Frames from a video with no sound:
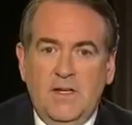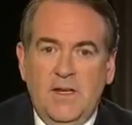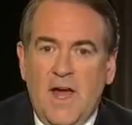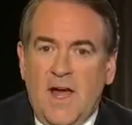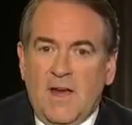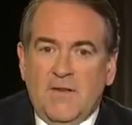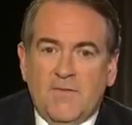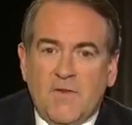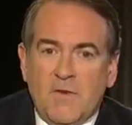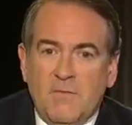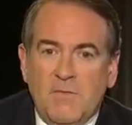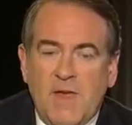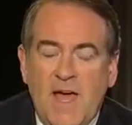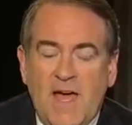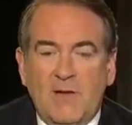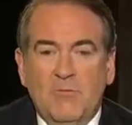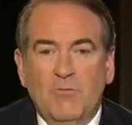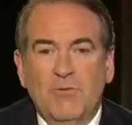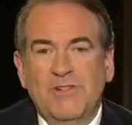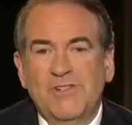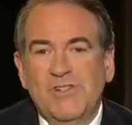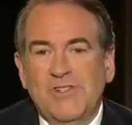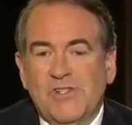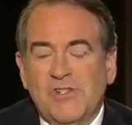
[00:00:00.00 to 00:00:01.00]
Not from that
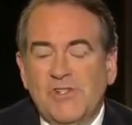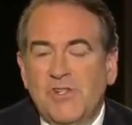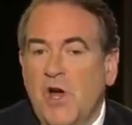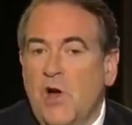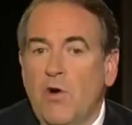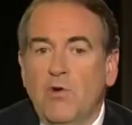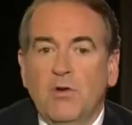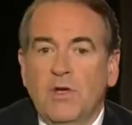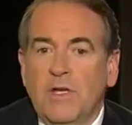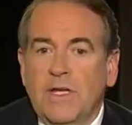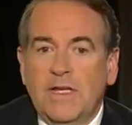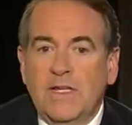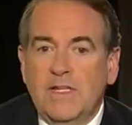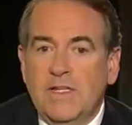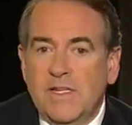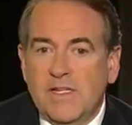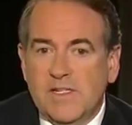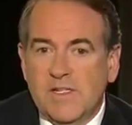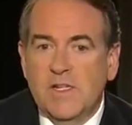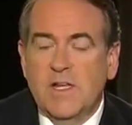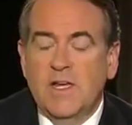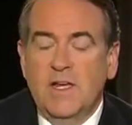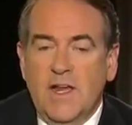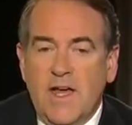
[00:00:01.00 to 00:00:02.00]
which is totally
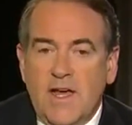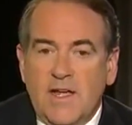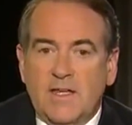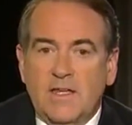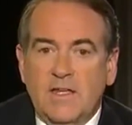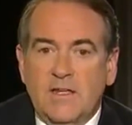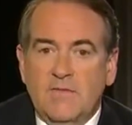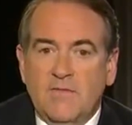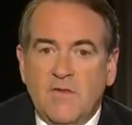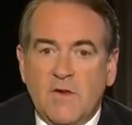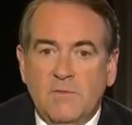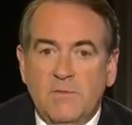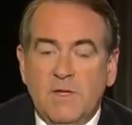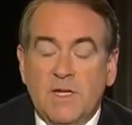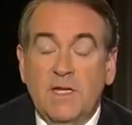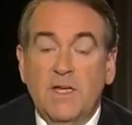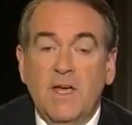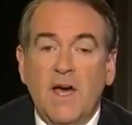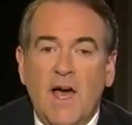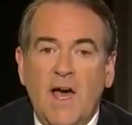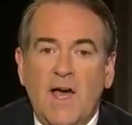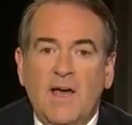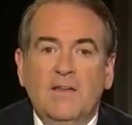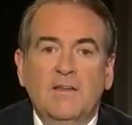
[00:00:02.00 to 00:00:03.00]
disconnected from the
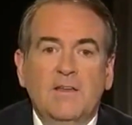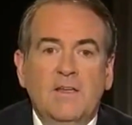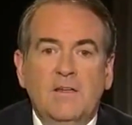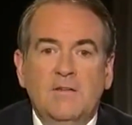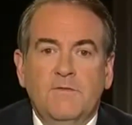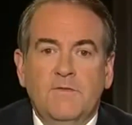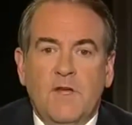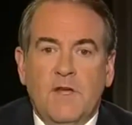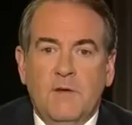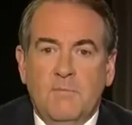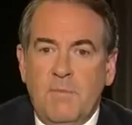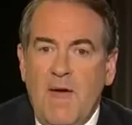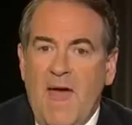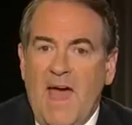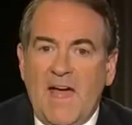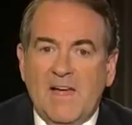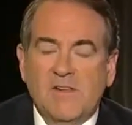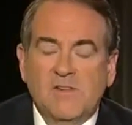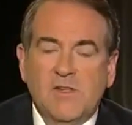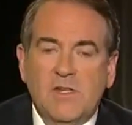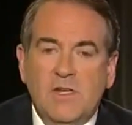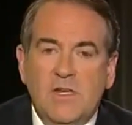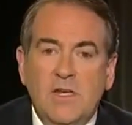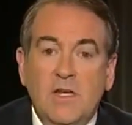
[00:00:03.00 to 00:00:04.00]
cognitive
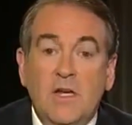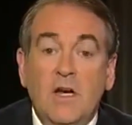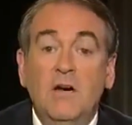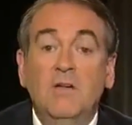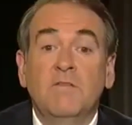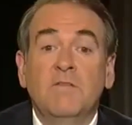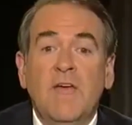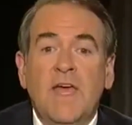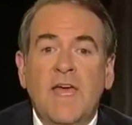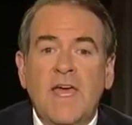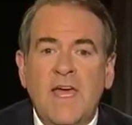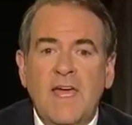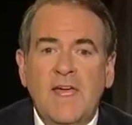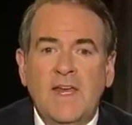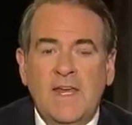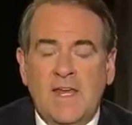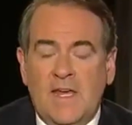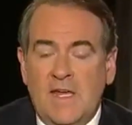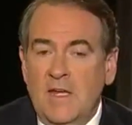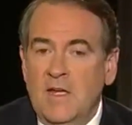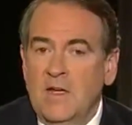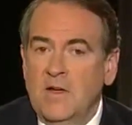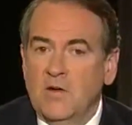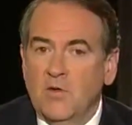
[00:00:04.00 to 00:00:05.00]
capacity of
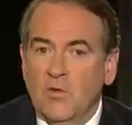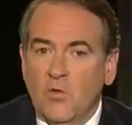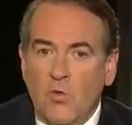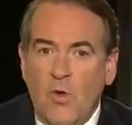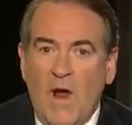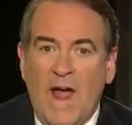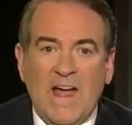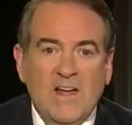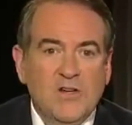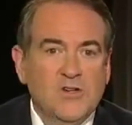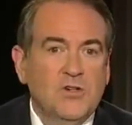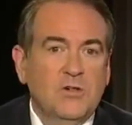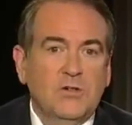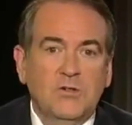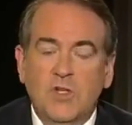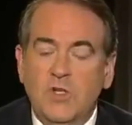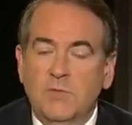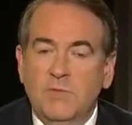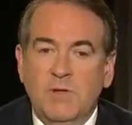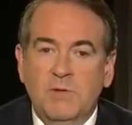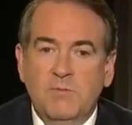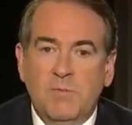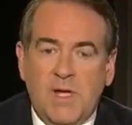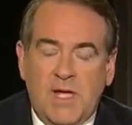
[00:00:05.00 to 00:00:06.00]
any rational
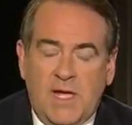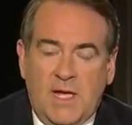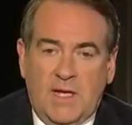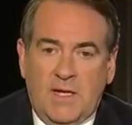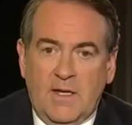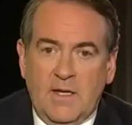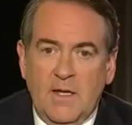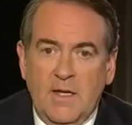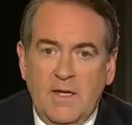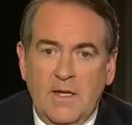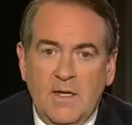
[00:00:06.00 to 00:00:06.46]
human being.